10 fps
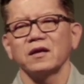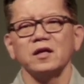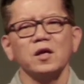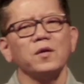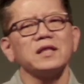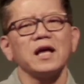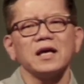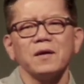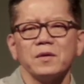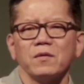You know why that
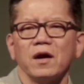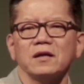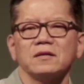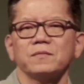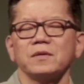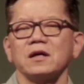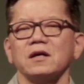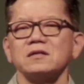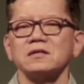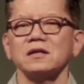can't be right?
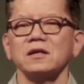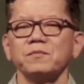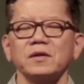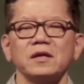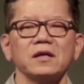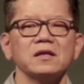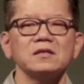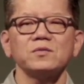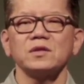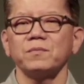Because it
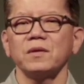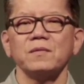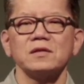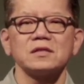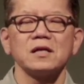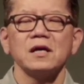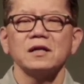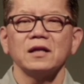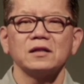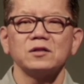begins with the premise
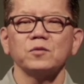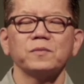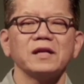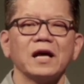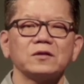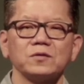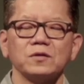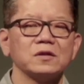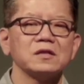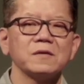that the
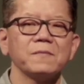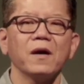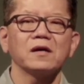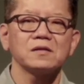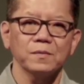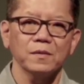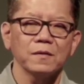supernatural is impossible.